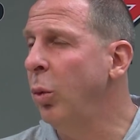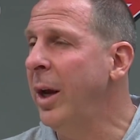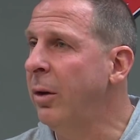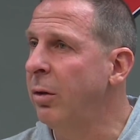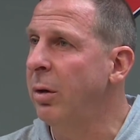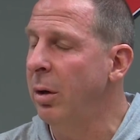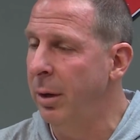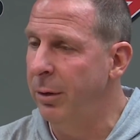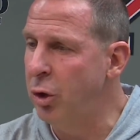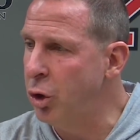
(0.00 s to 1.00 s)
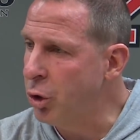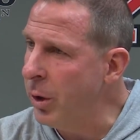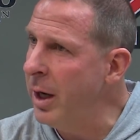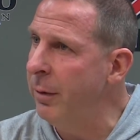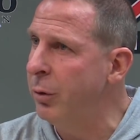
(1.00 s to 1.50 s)
weeks
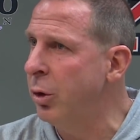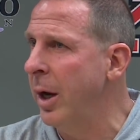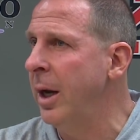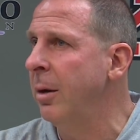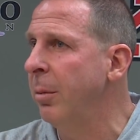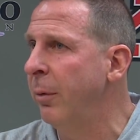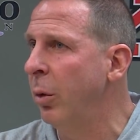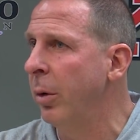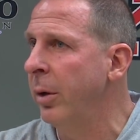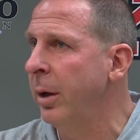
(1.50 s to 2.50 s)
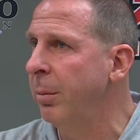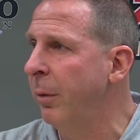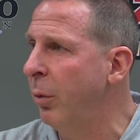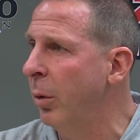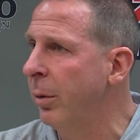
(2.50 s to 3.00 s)
straight of training before
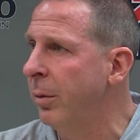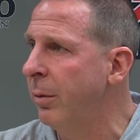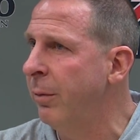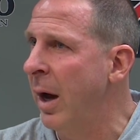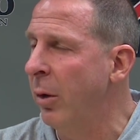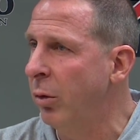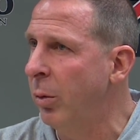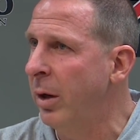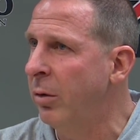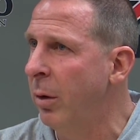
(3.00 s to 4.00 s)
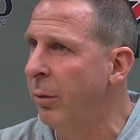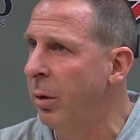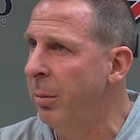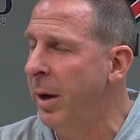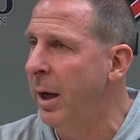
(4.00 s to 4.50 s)
finals week's
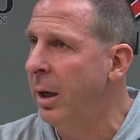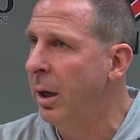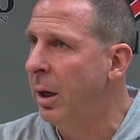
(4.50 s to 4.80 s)
over in May.